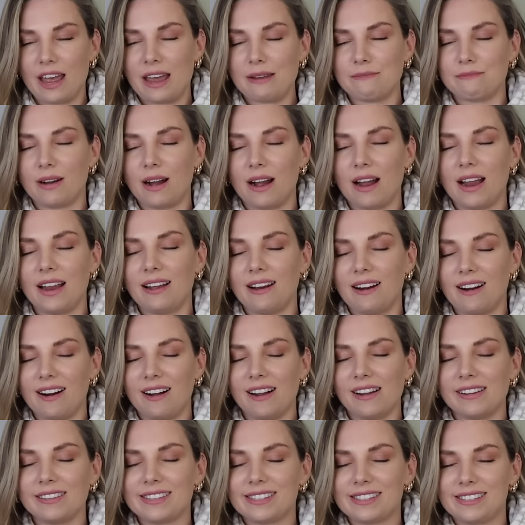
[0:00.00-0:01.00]
and my
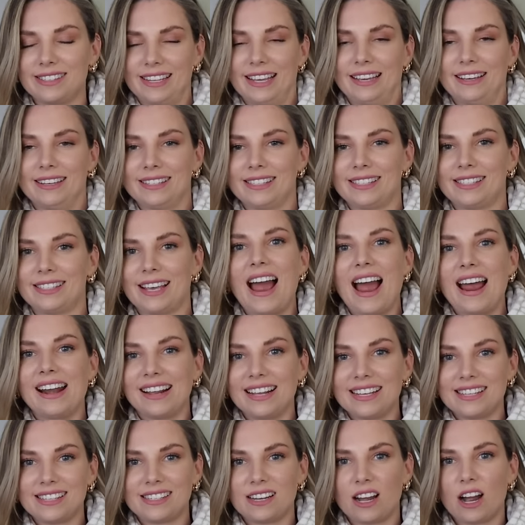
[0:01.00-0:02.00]
heart sinks. And
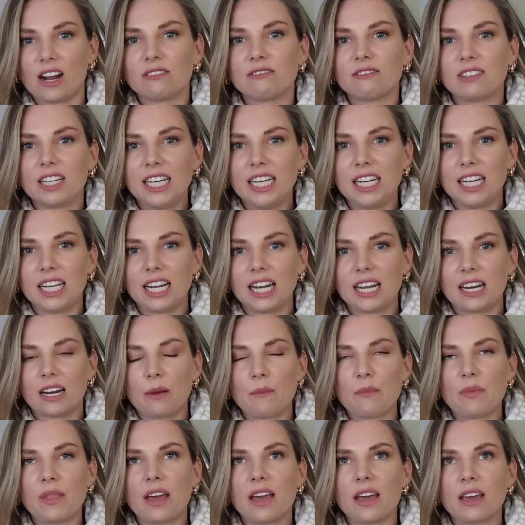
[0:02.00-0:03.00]
I start reading and
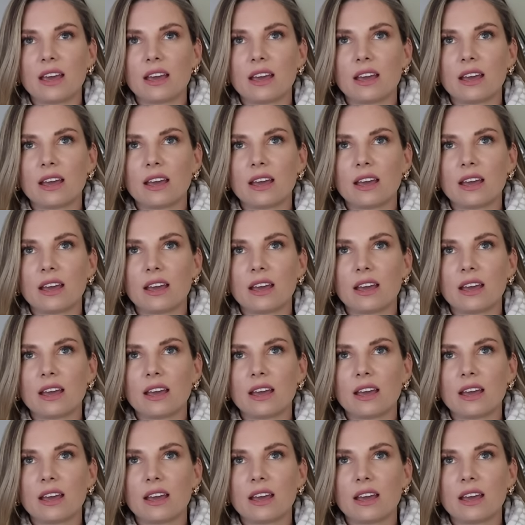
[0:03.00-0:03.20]
I'm like,